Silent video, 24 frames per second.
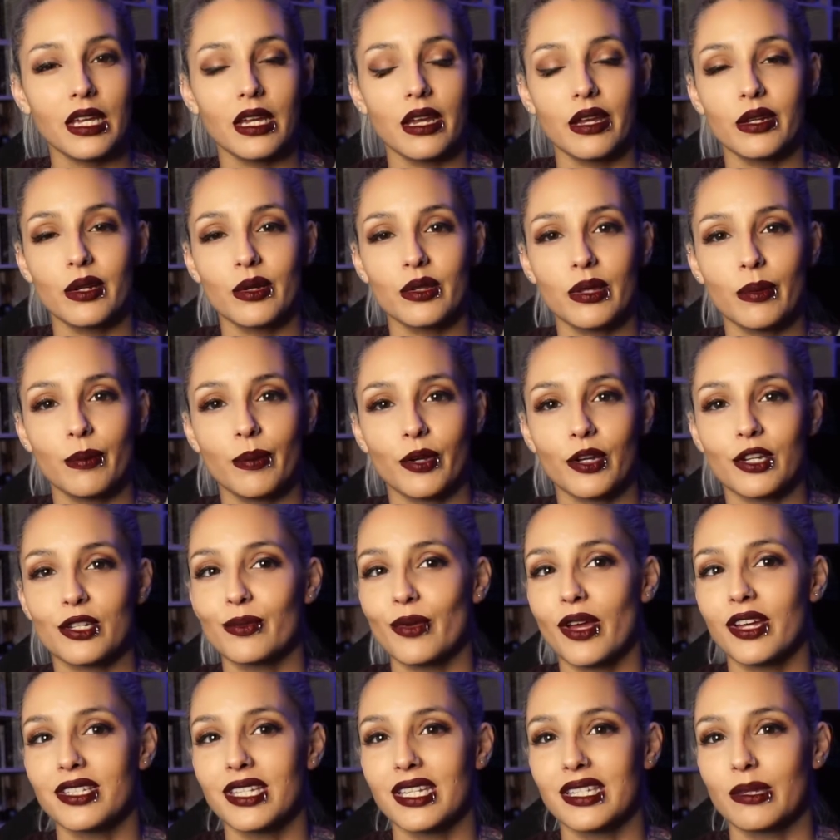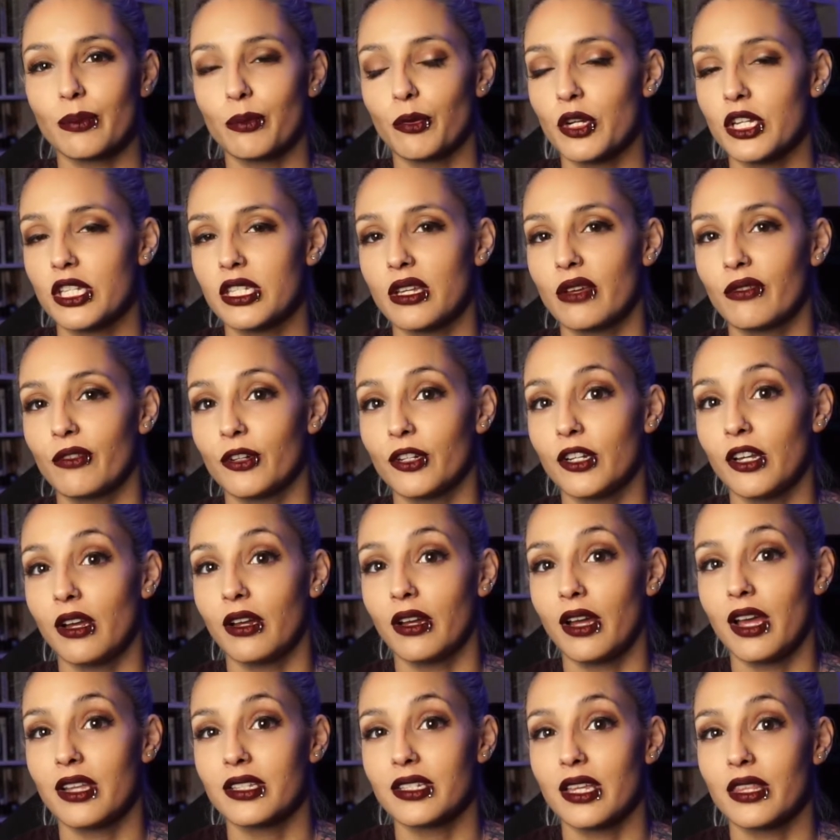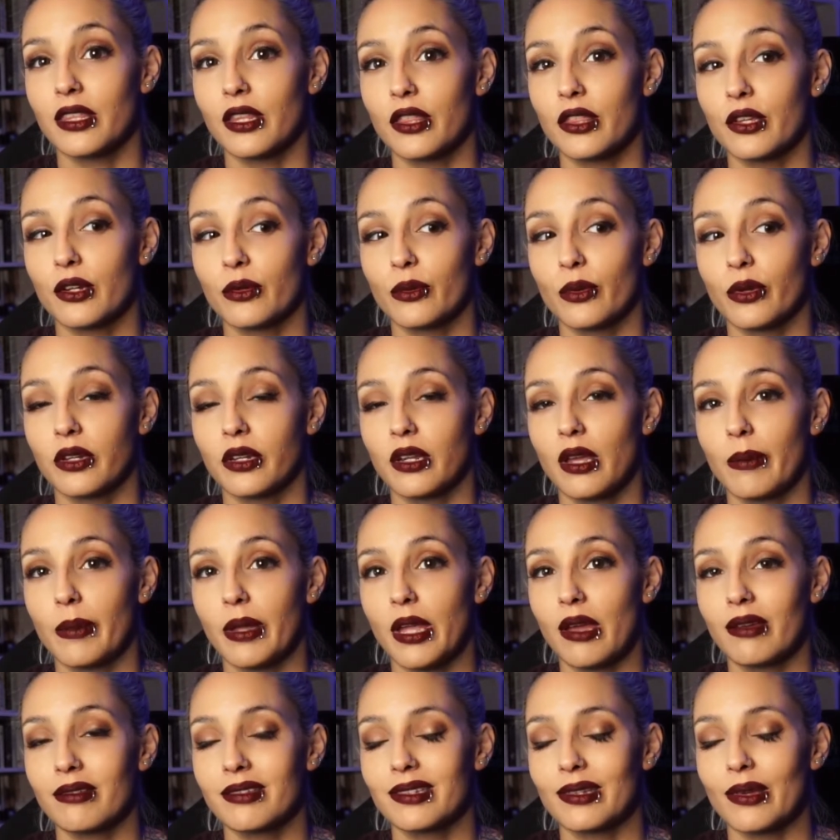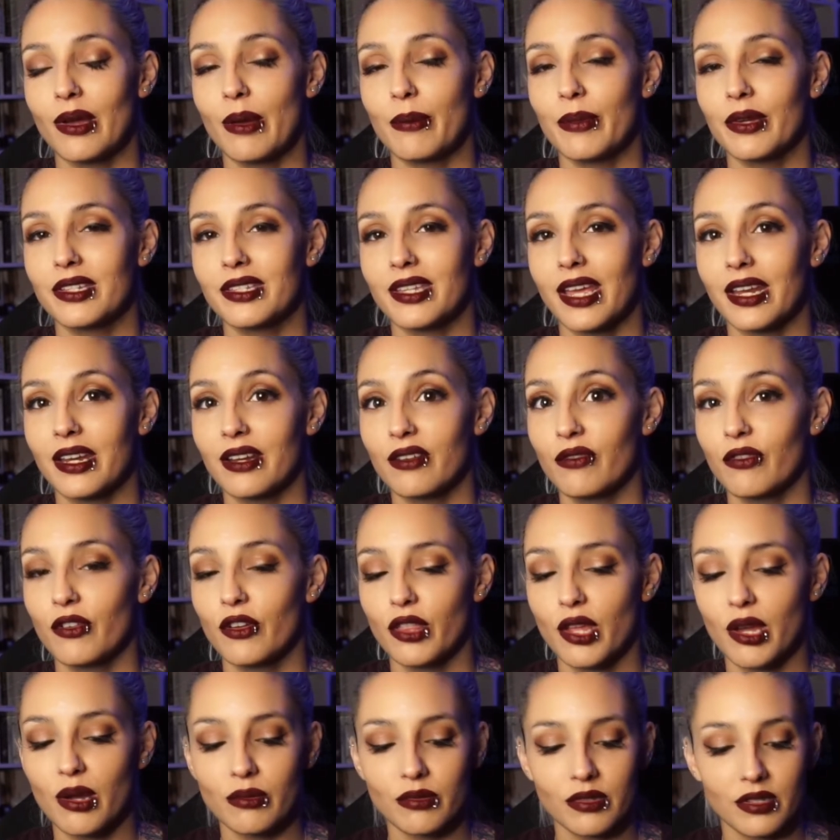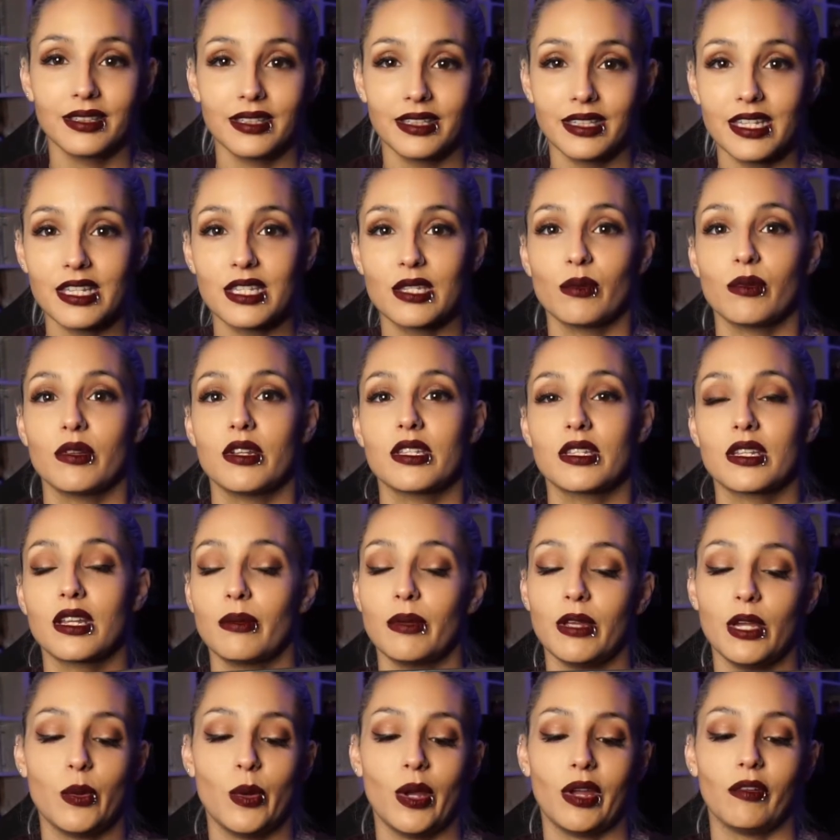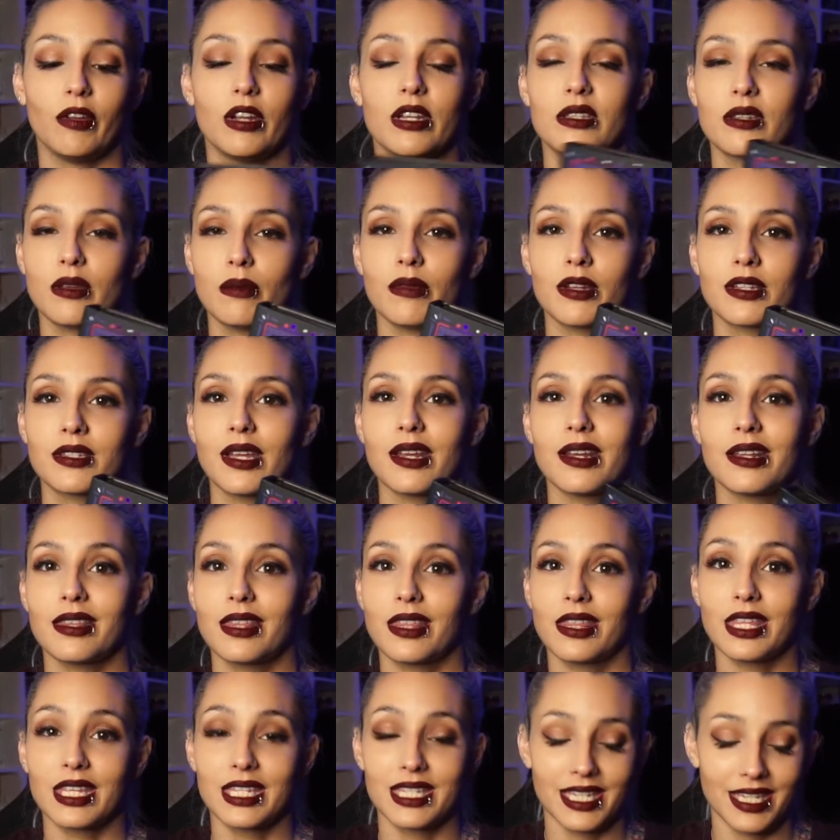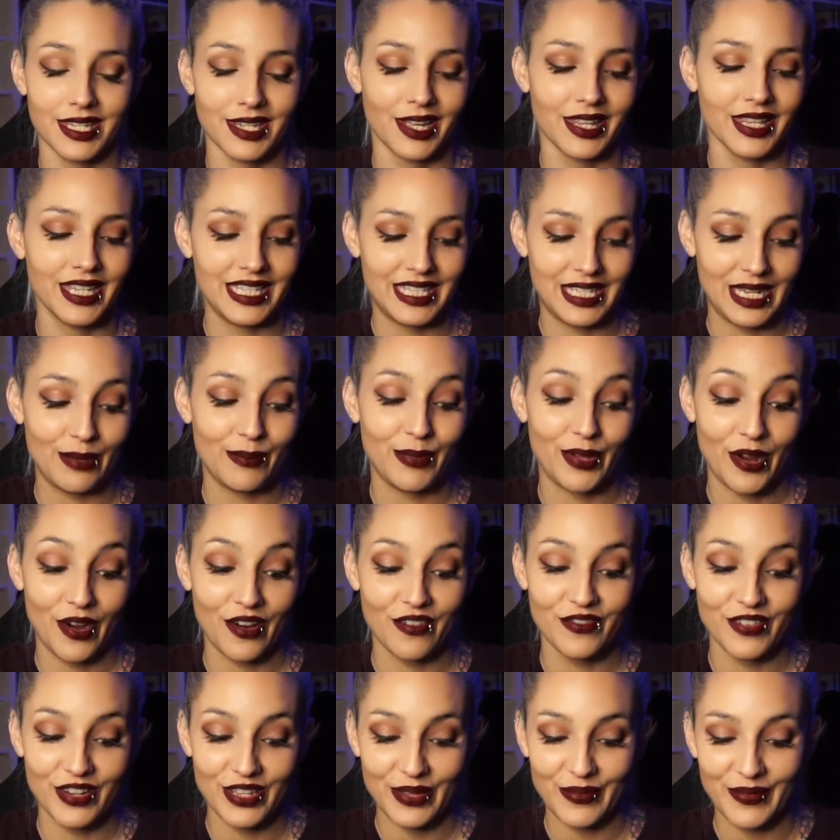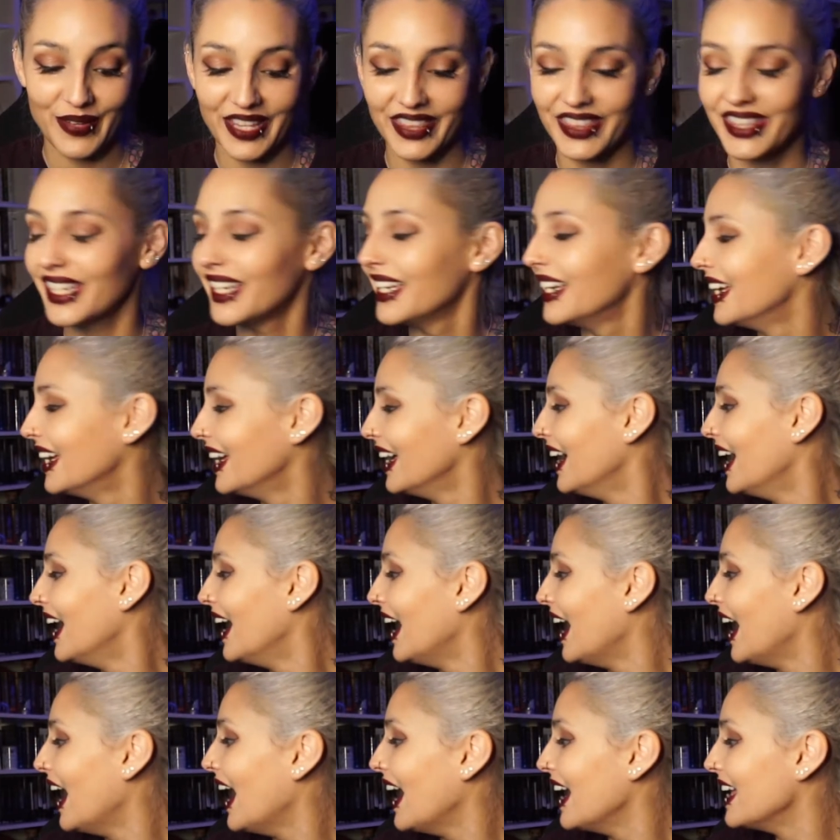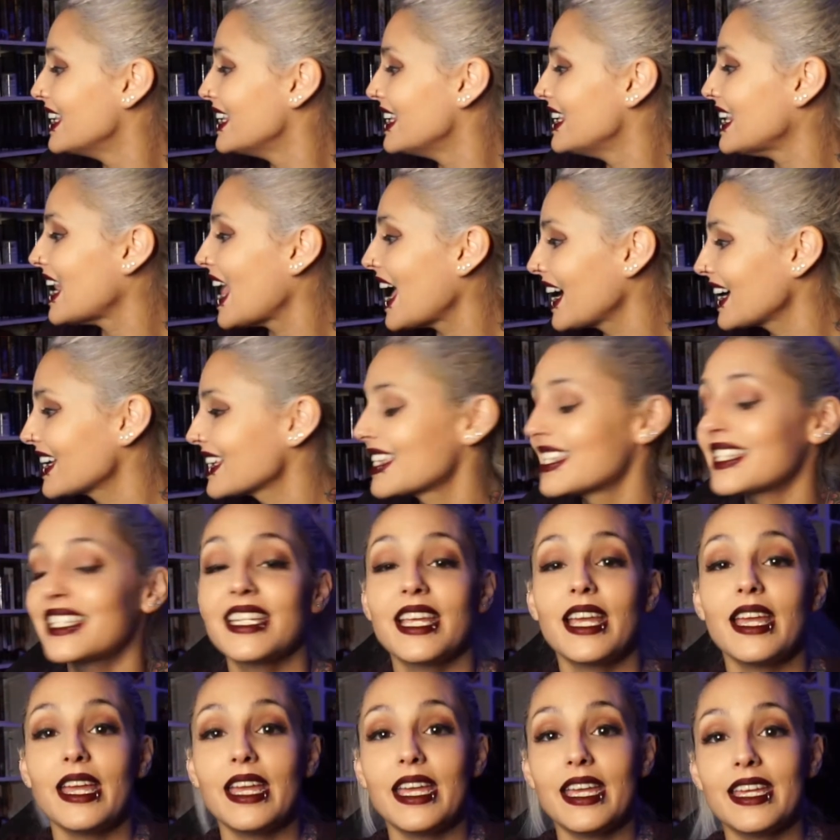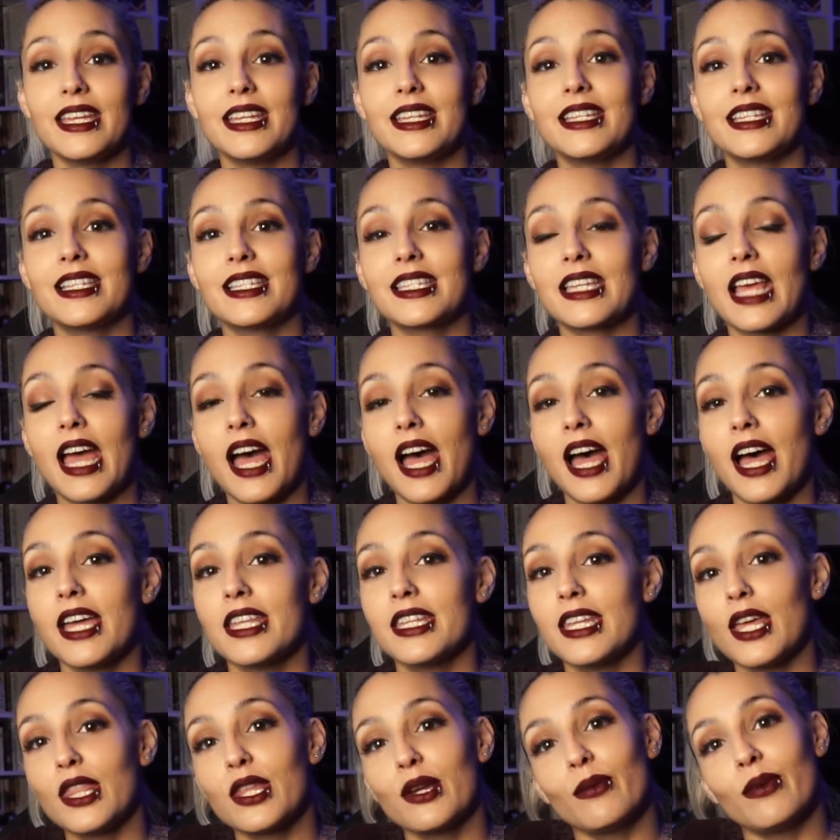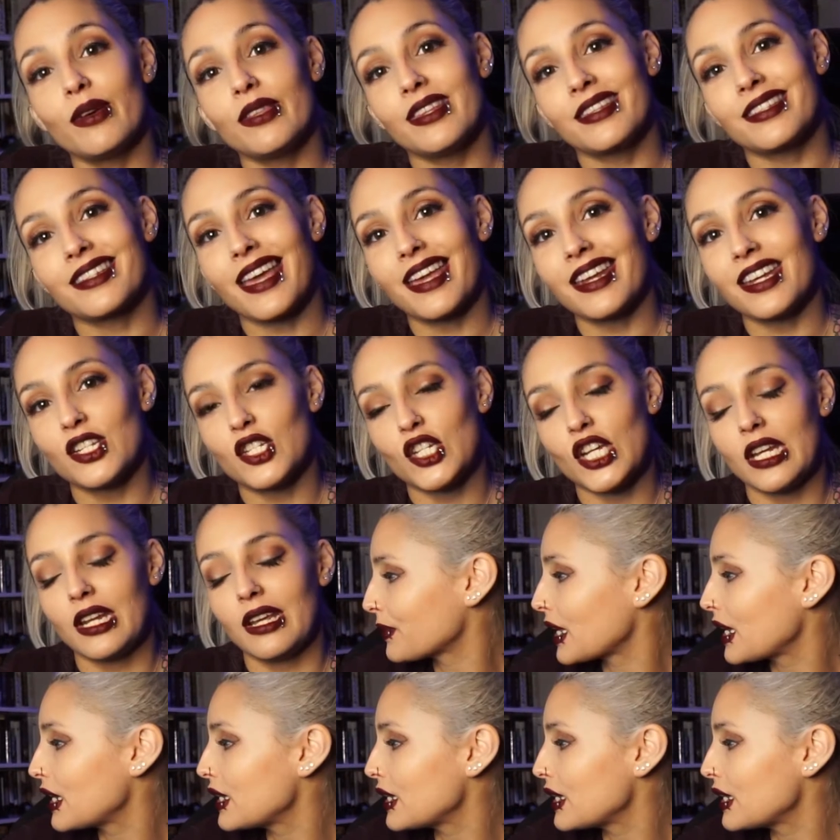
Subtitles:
I know that Bookish Box has the pre-sale for Neon Gods and the third one coming out, so I'm excited for those. This one is going to be a quick read, so I'm excited. This is on the TBR for the month. Next is another one that's kind of cheating.